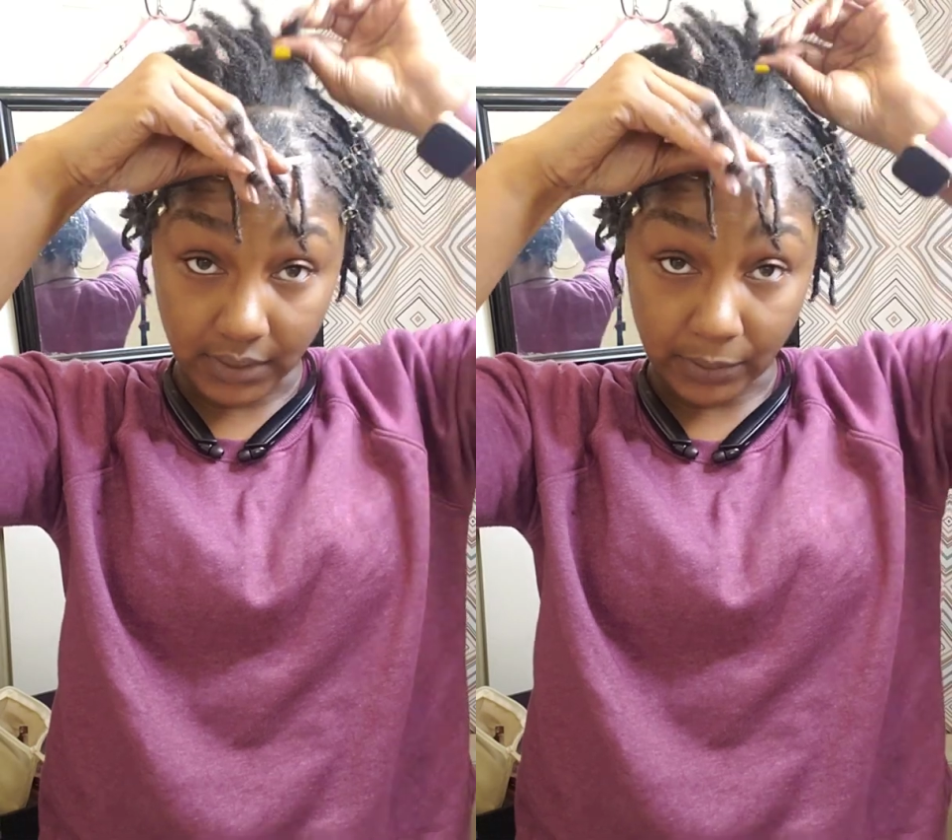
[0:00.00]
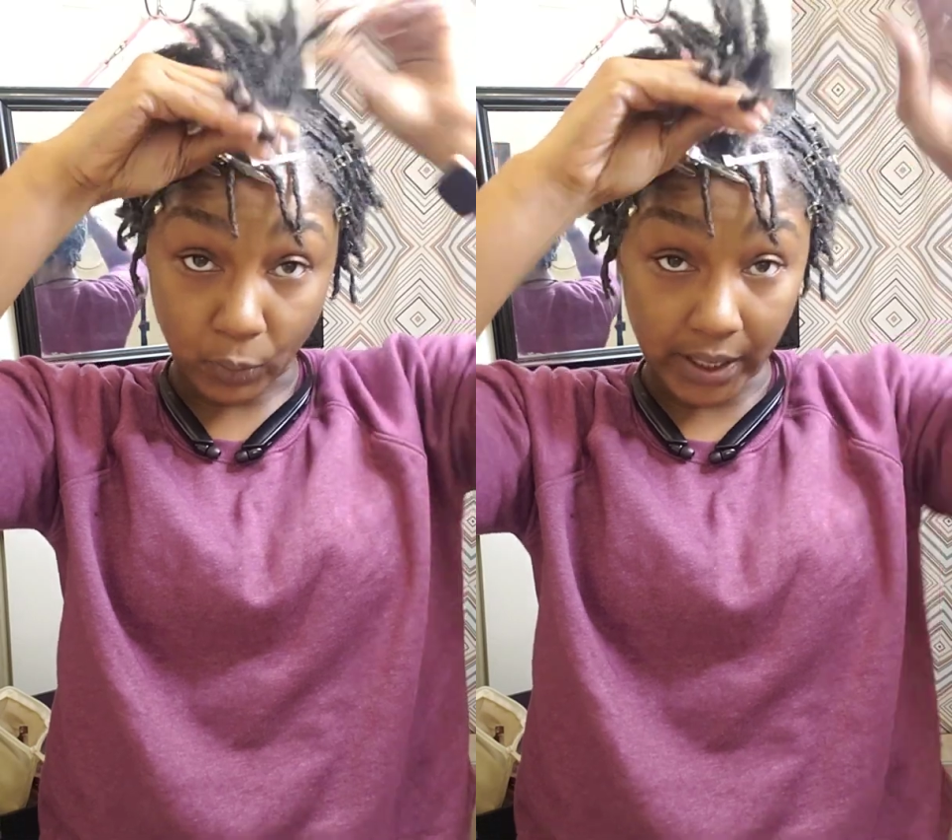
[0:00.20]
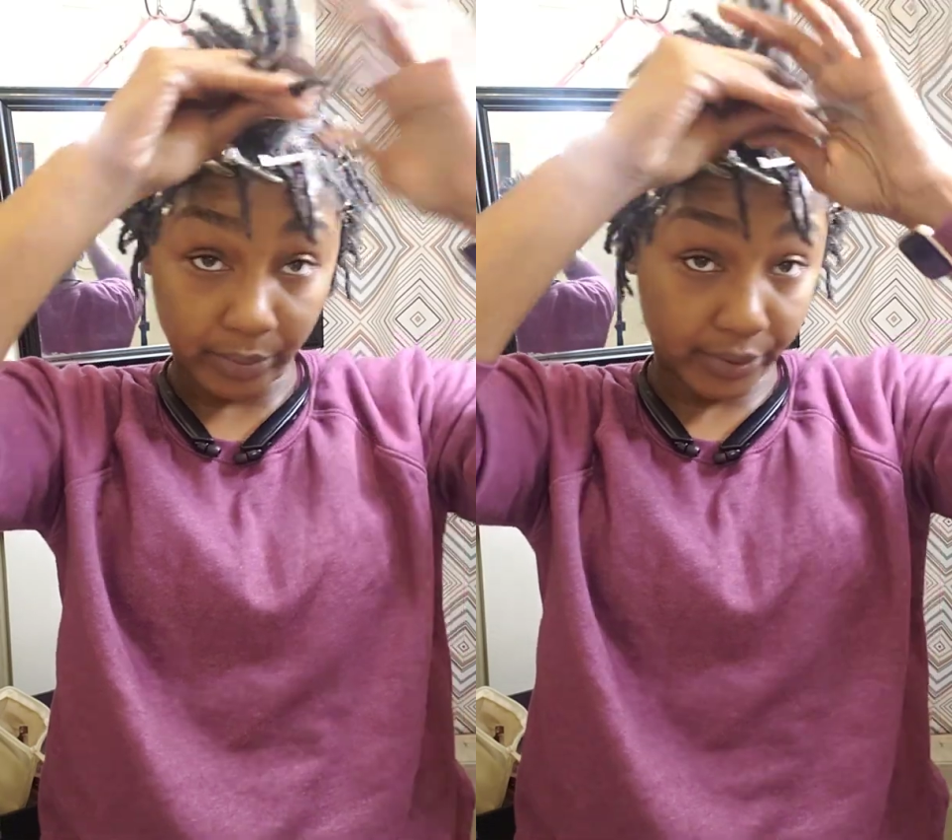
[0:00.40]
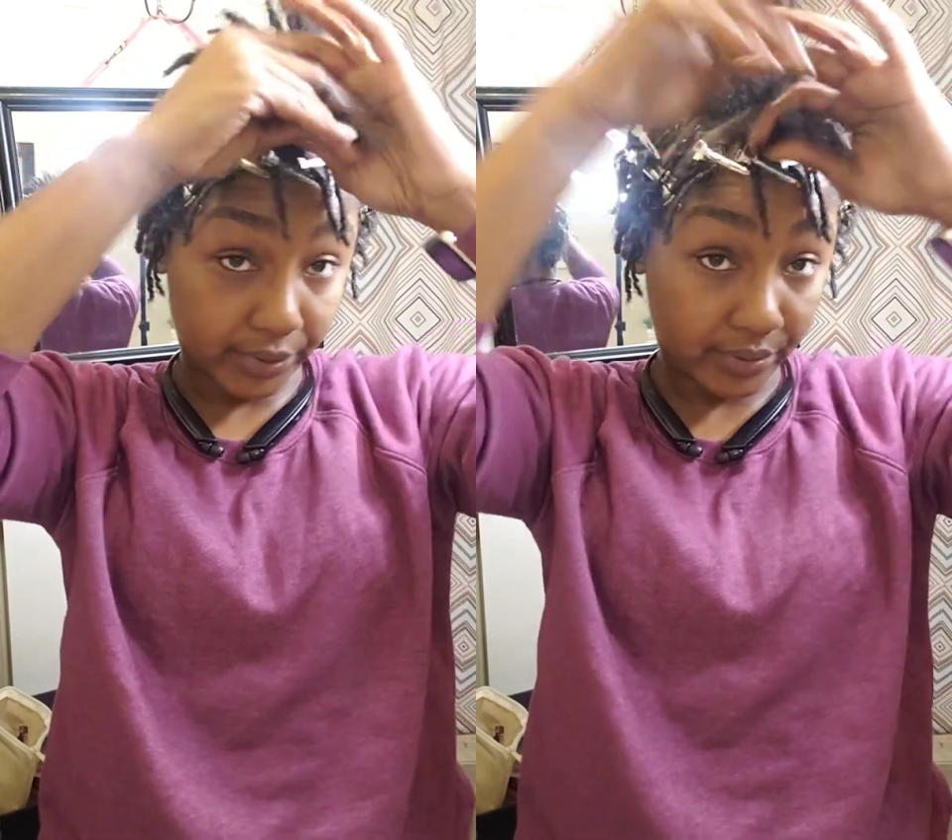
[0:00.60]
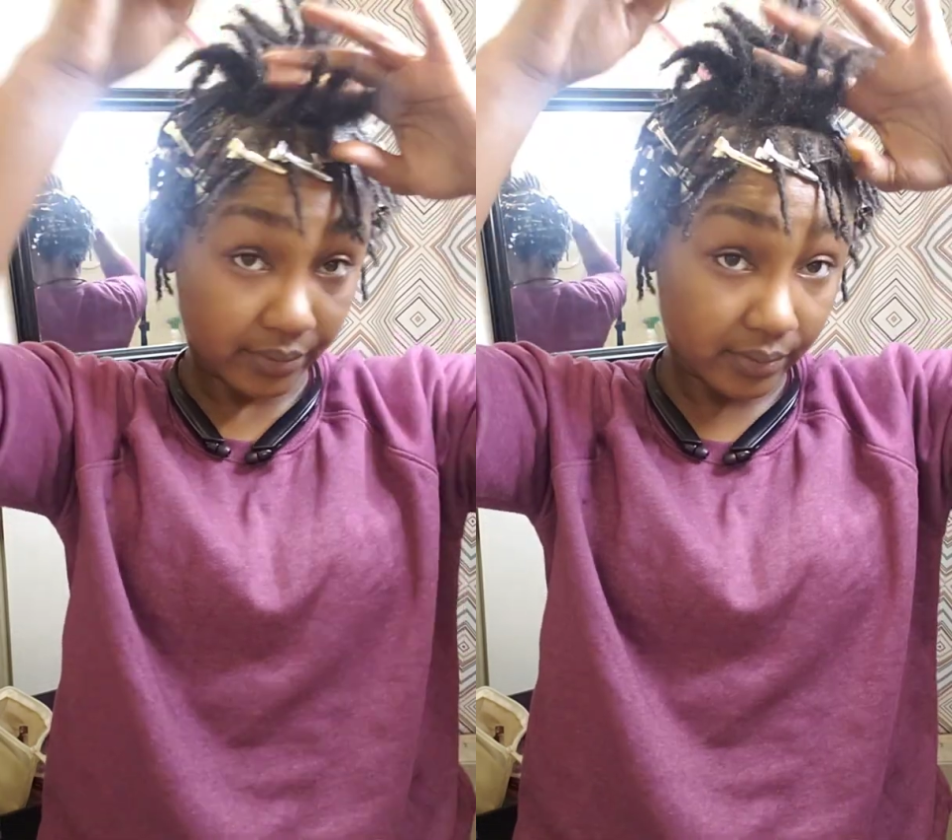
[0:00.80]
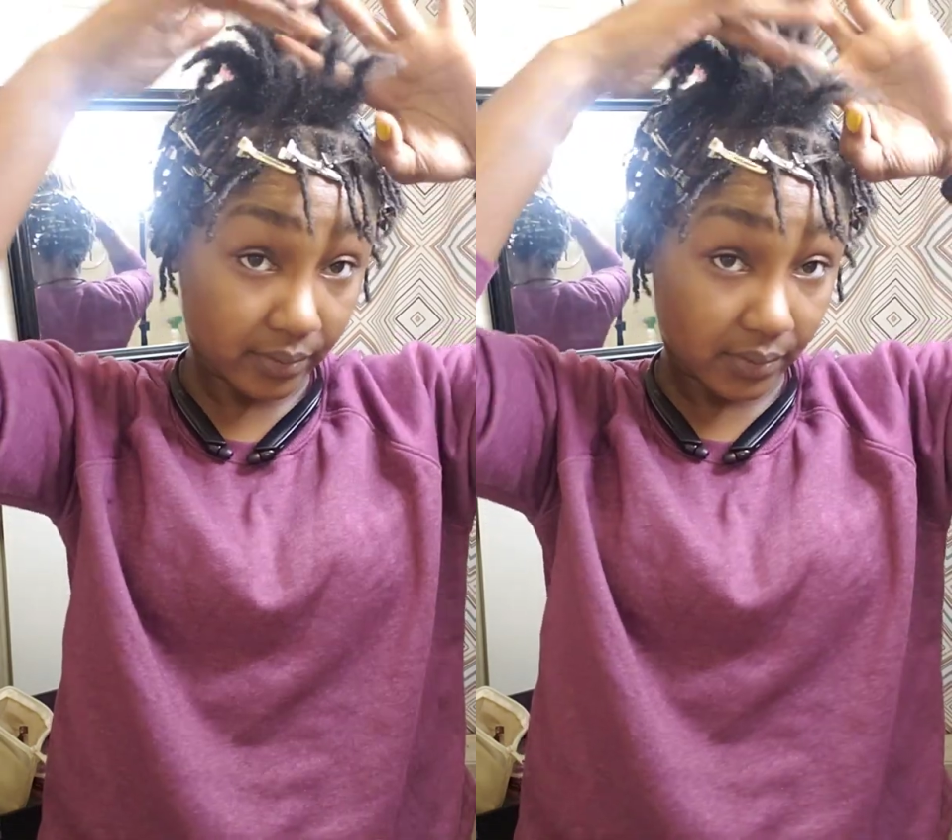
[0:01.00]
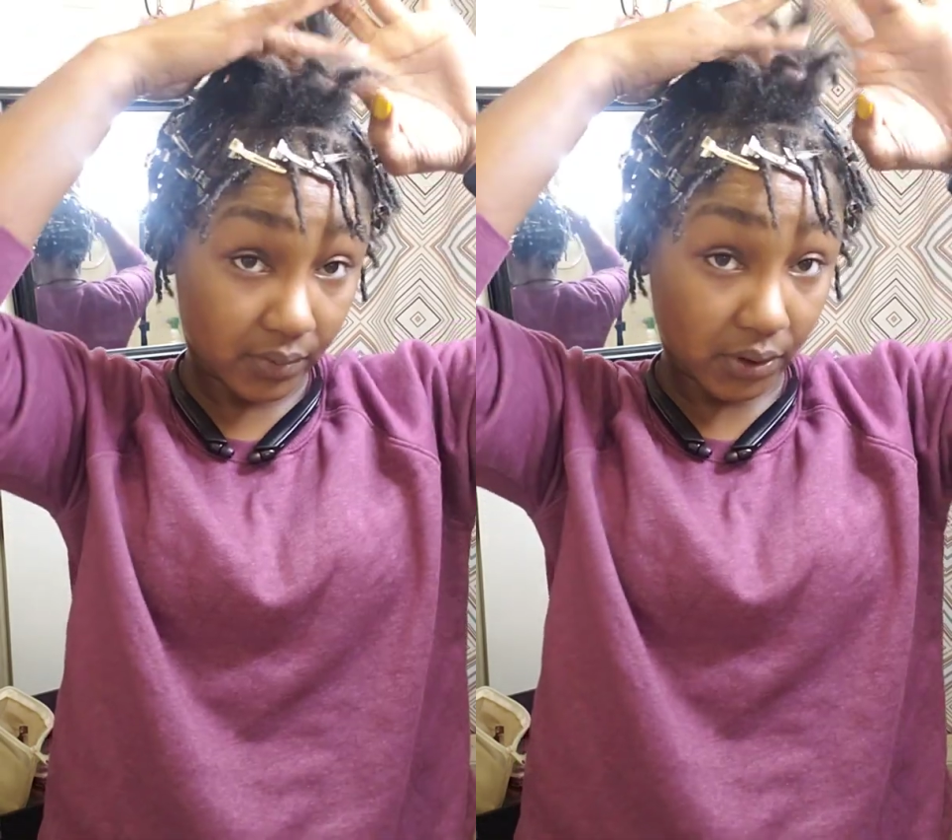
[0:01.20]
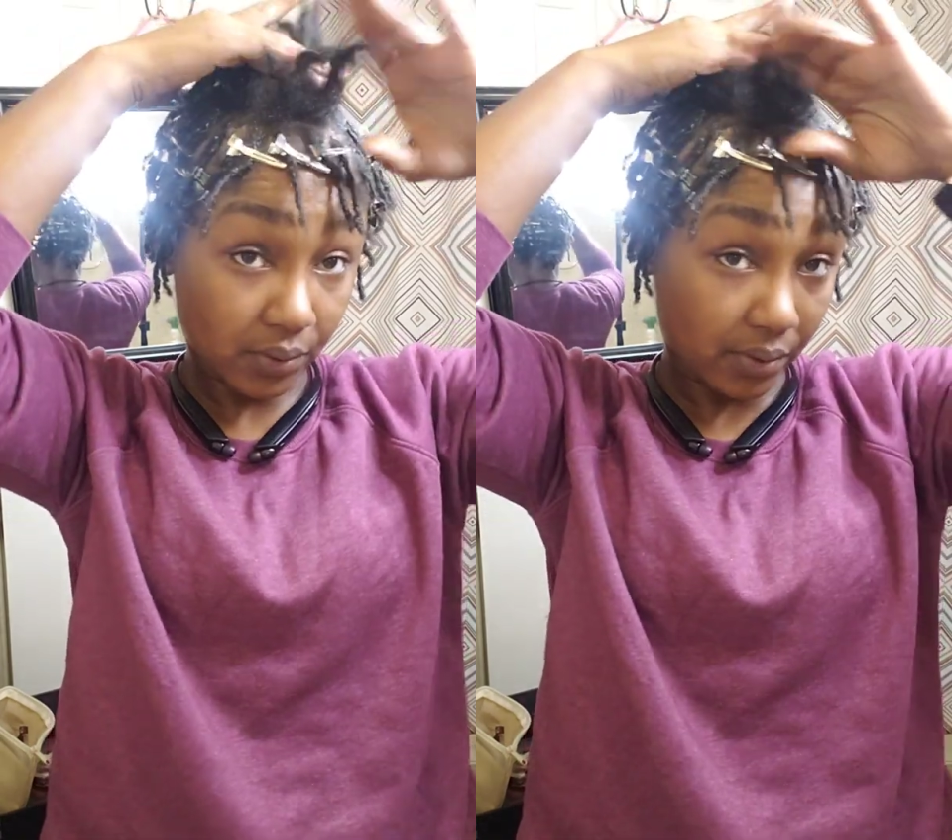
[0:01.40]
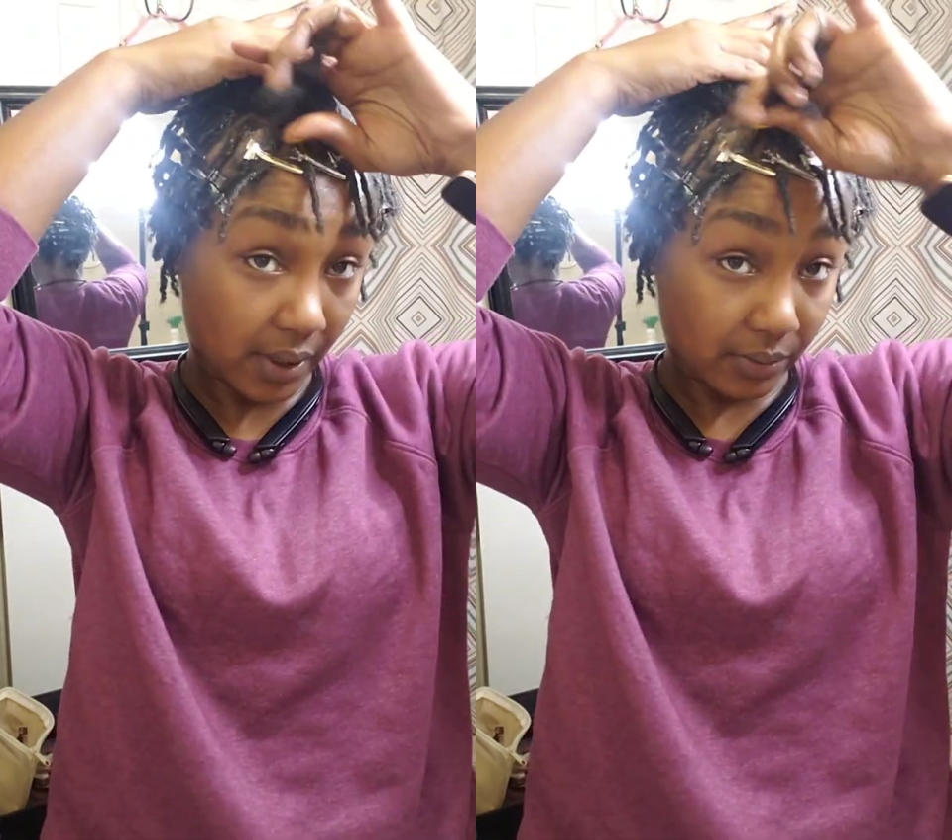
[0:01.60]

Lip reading: wayward tooth,